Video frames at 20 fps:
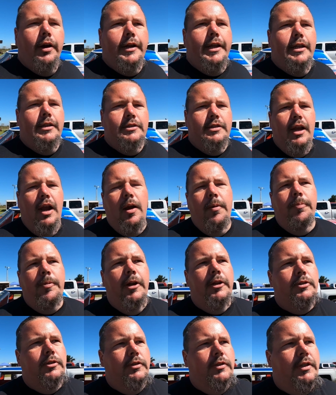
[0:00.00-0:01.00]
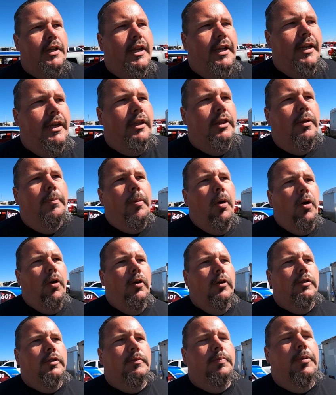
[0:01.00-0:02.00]
getting tire pressure set, getting the
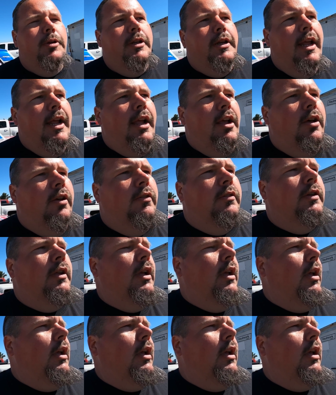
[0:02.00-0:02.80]
bars put down,